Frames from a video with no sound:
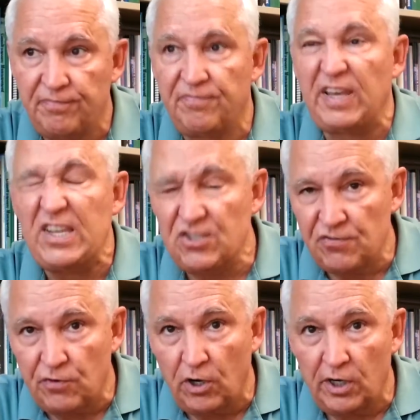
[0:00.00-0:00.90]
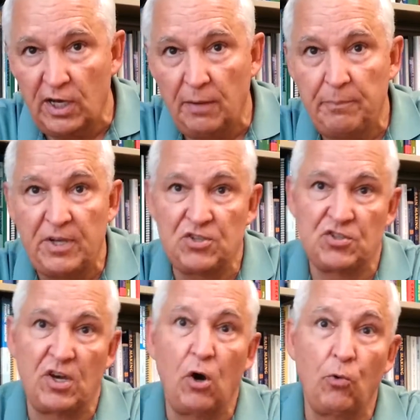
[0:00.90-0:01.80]
fees have gone up, as
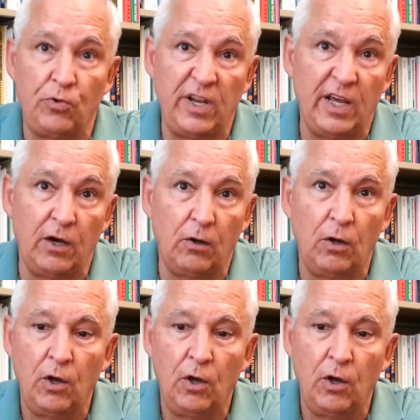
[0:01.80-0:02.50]
the hotel.